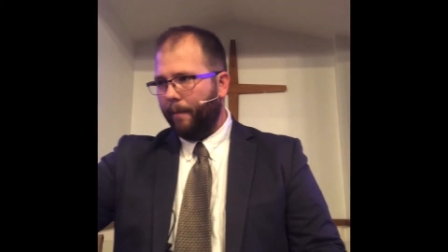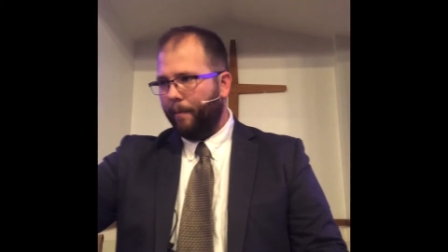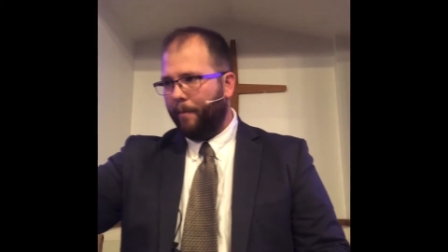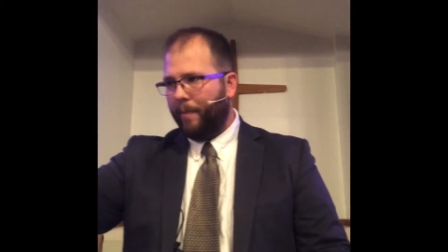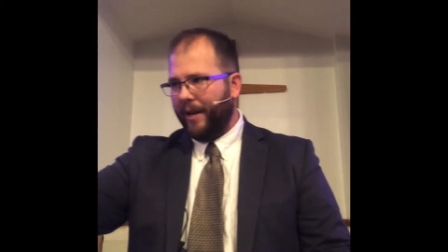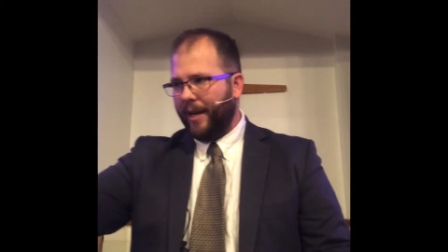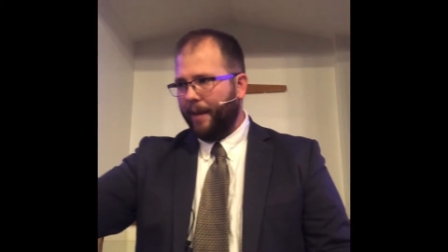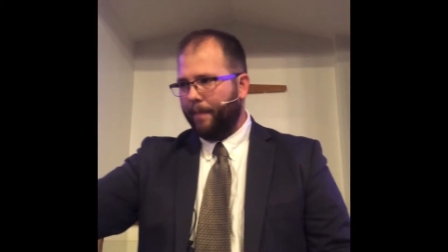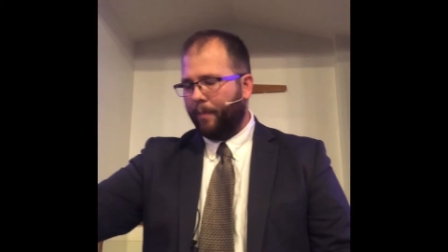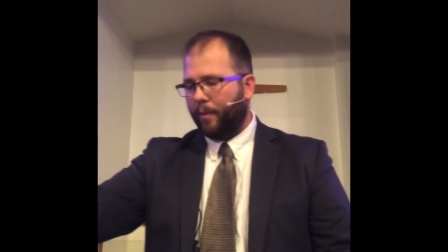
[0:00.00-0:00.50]

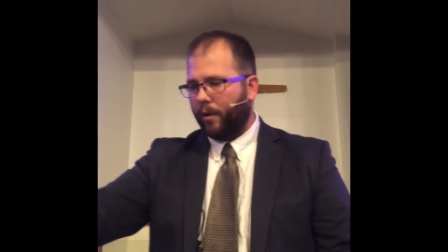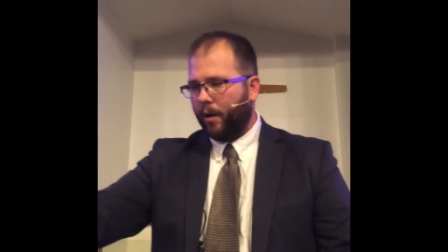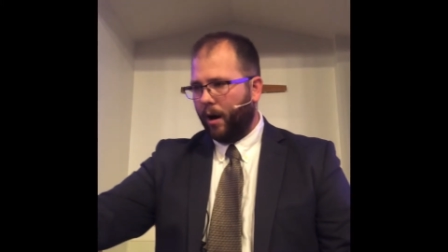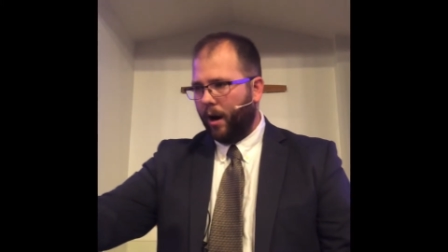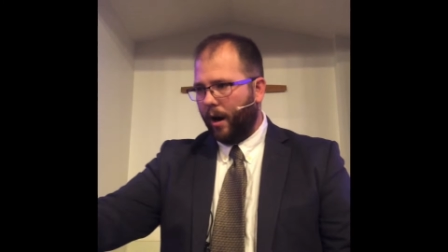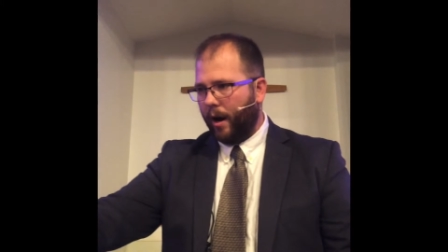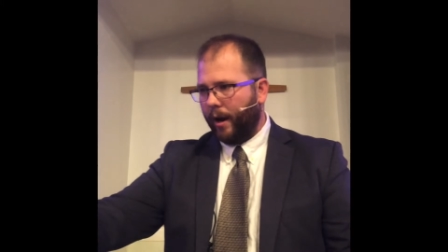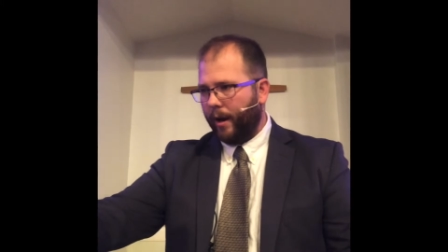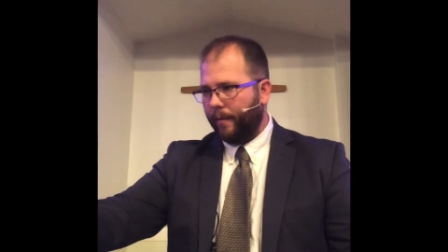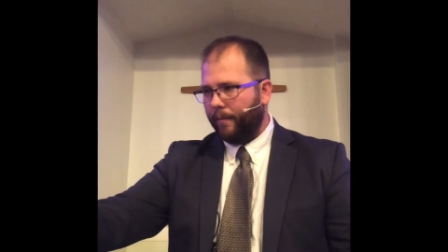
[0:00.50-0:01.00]
B
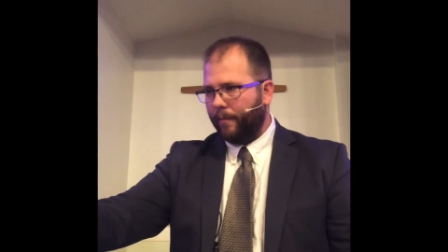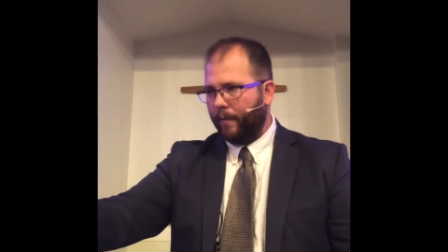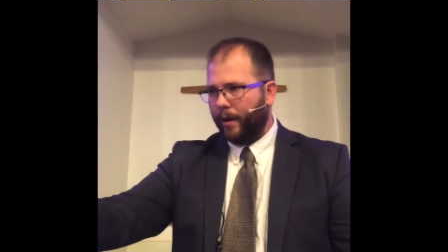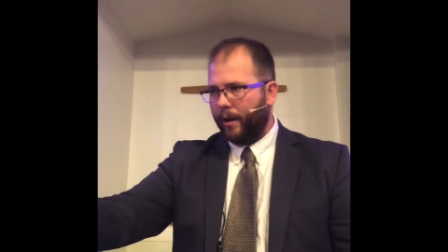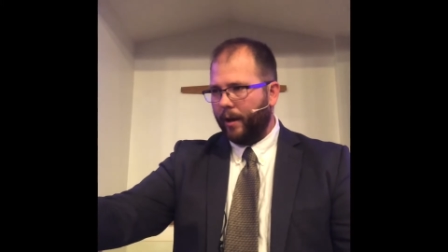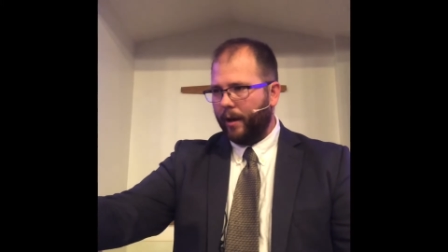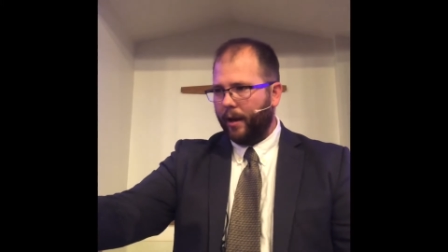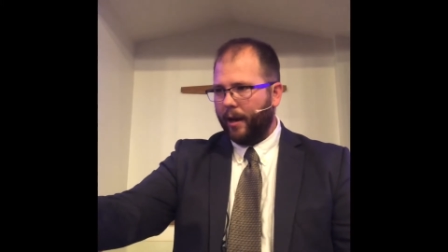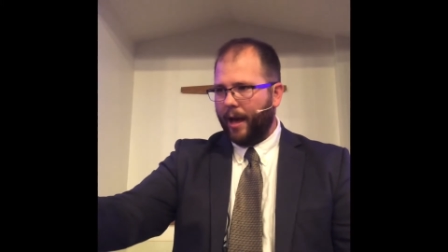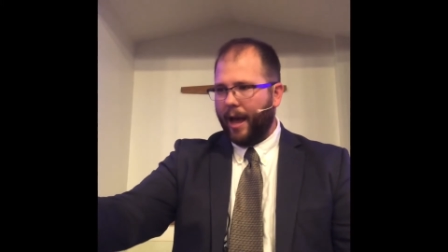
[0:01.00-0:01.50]

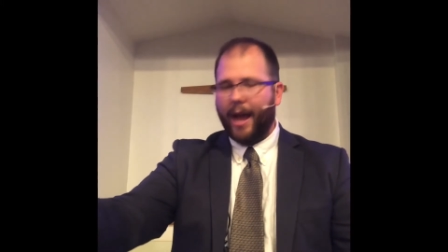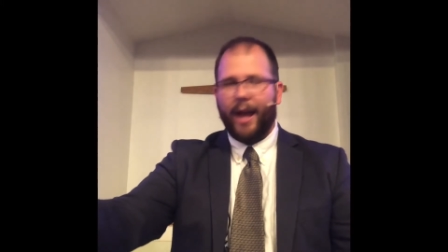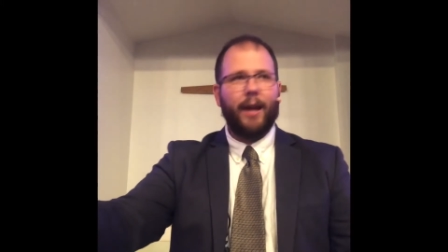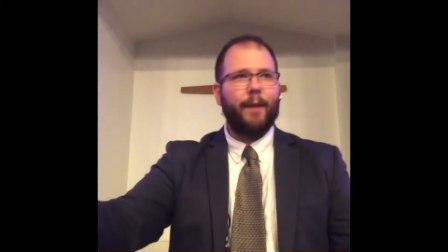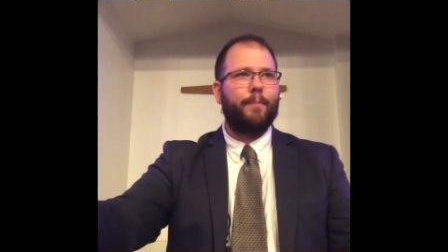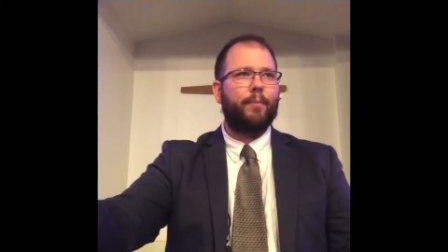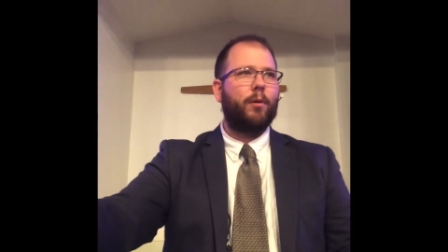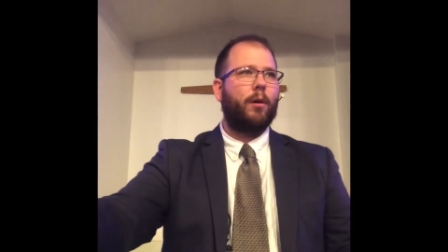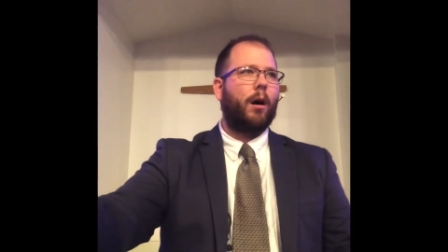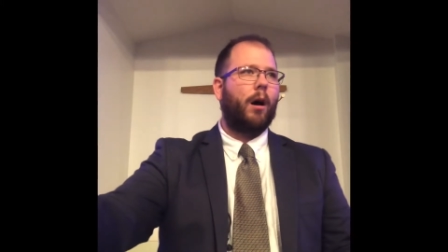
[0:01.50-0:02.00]
prime, A
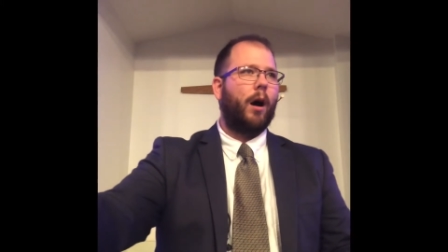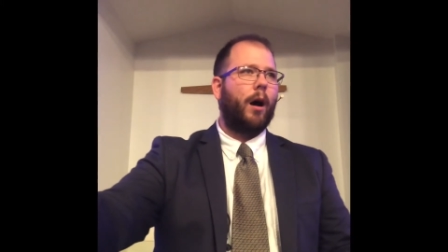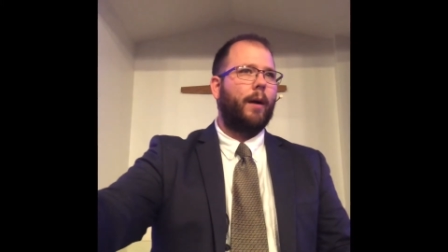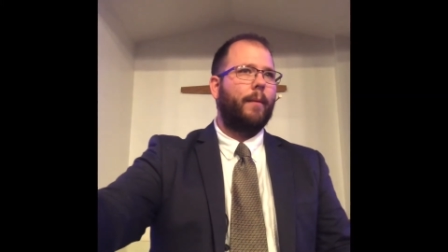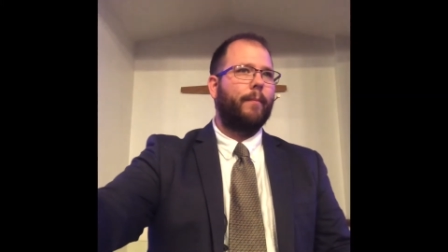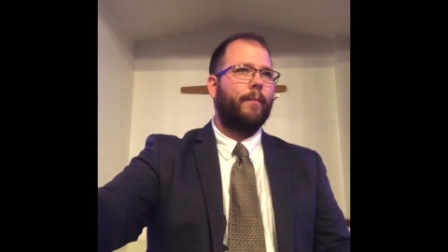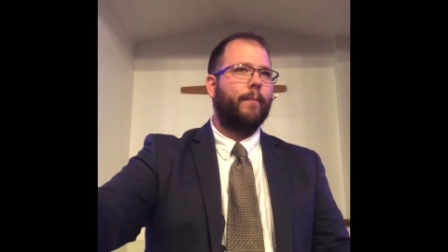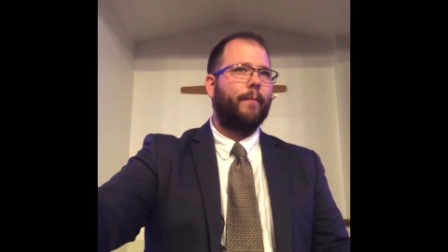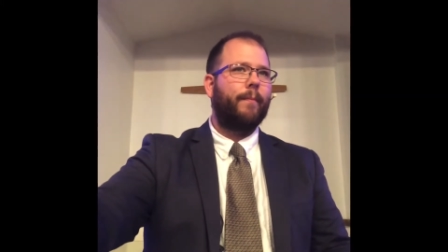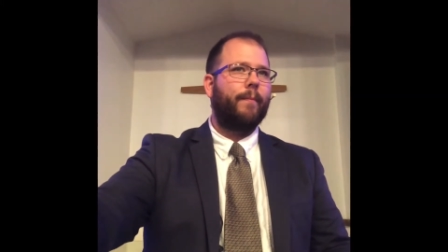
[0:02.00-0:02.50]
prime.
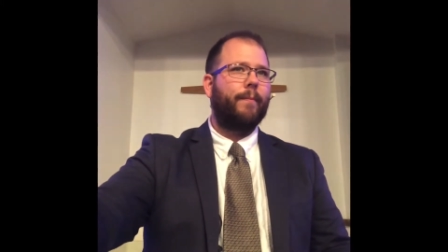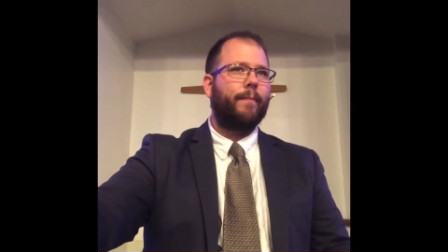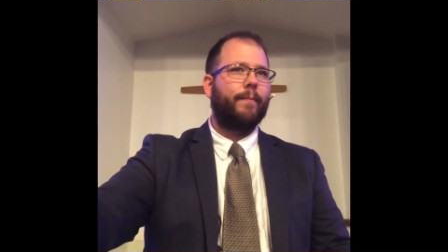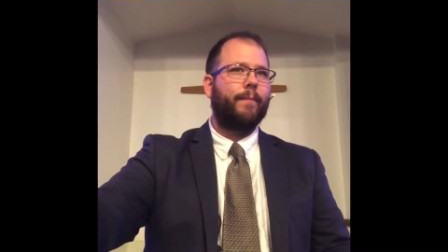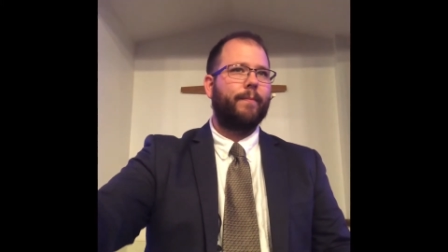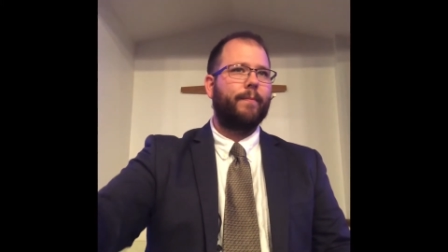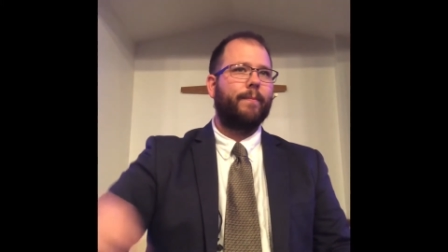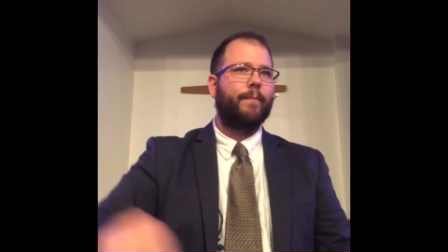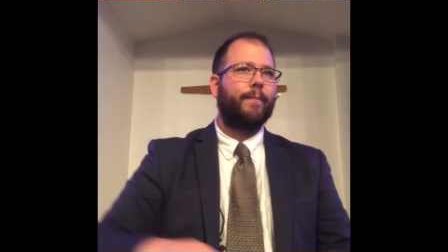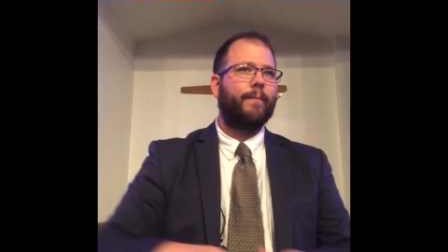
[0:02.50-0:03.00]

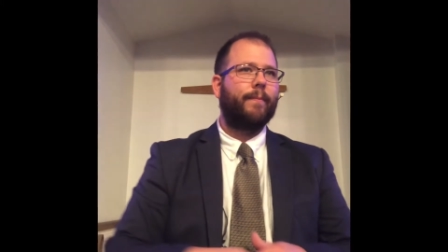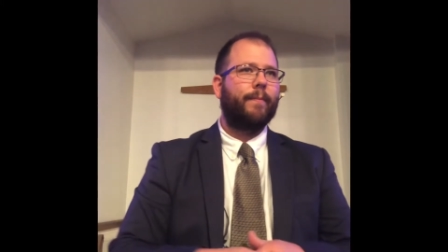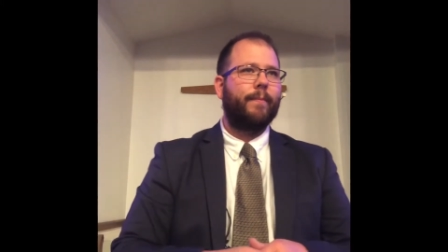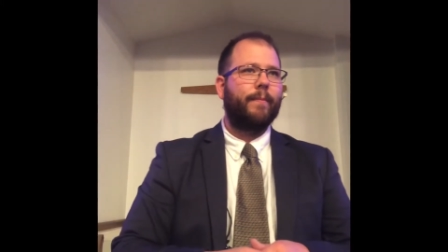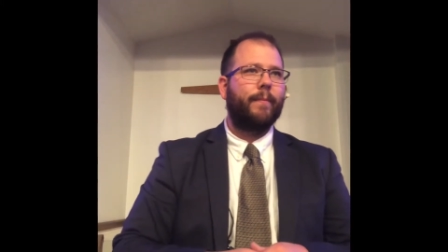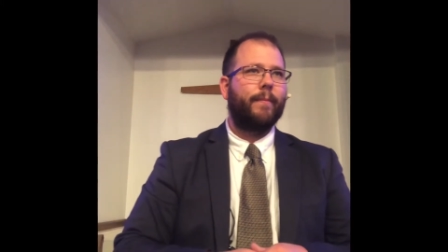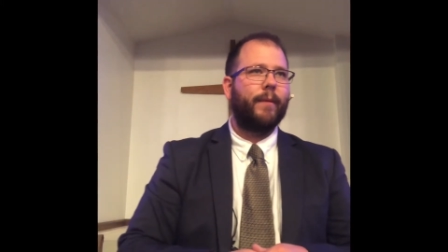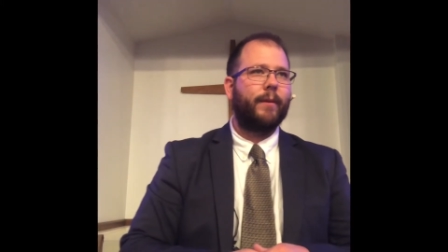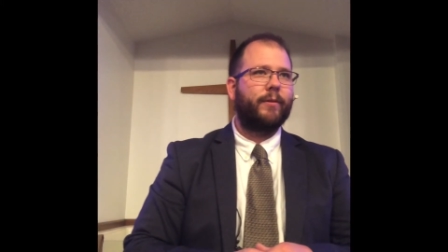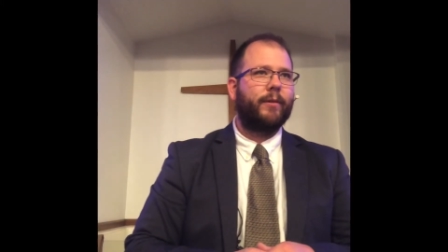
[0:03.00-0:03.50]

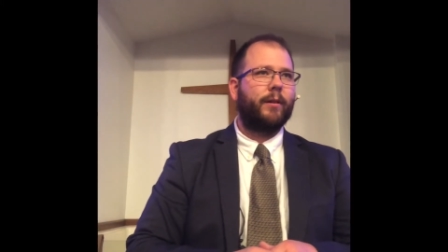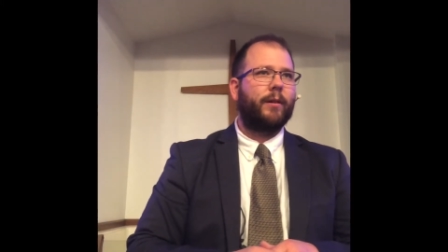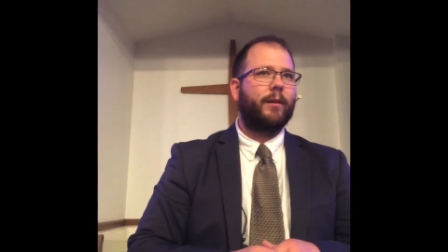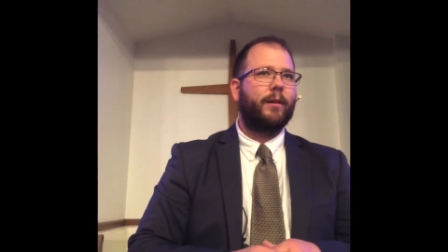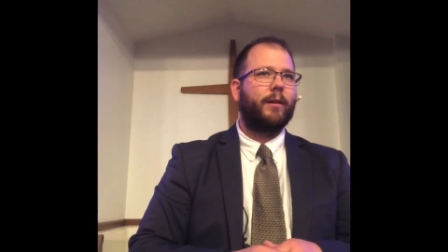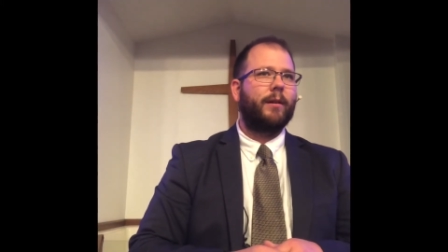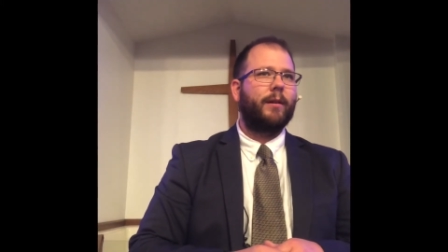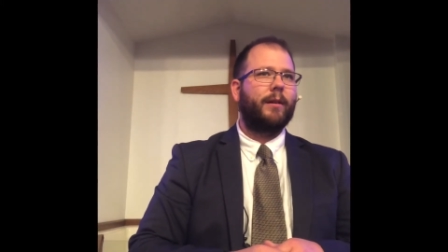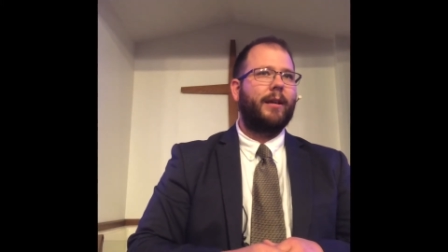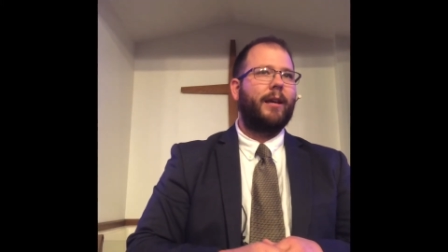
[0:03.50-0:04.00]
That's a
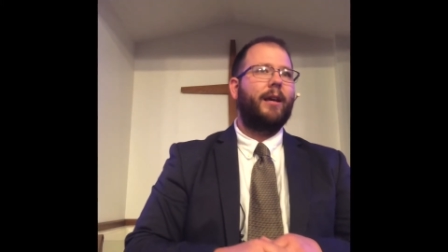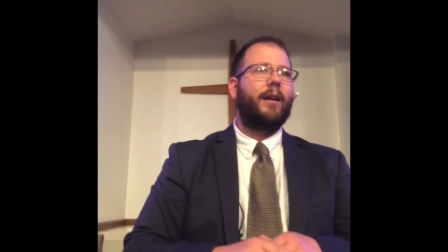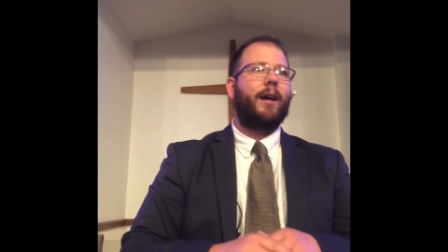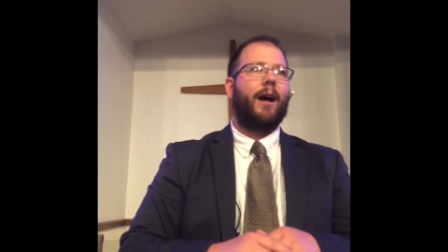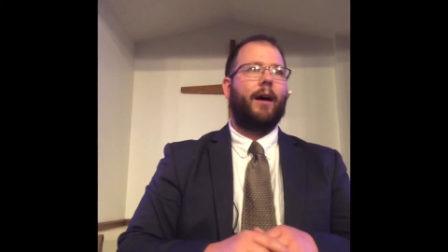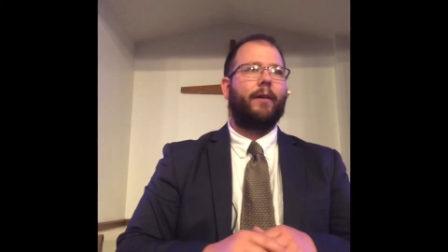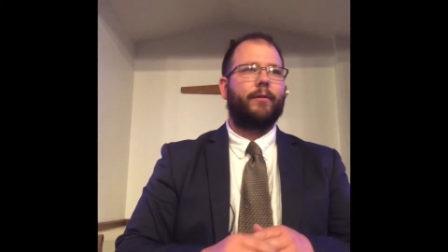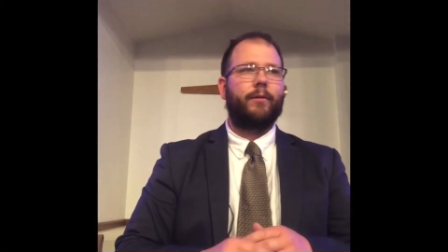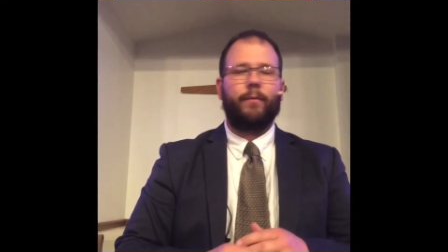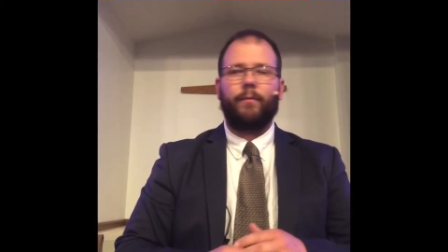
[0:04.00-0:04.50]

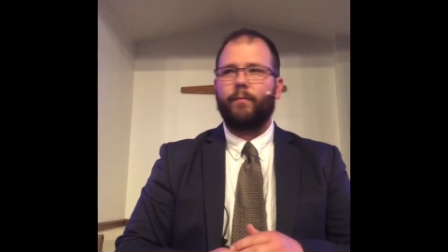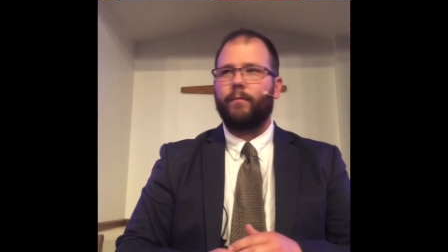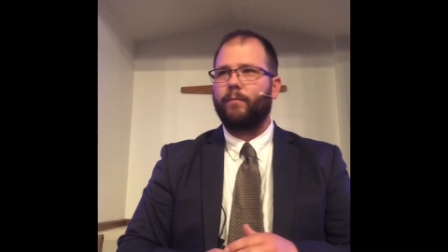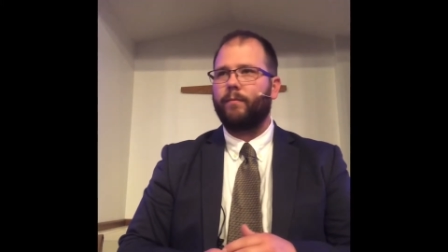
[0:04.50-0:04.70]
chiasm.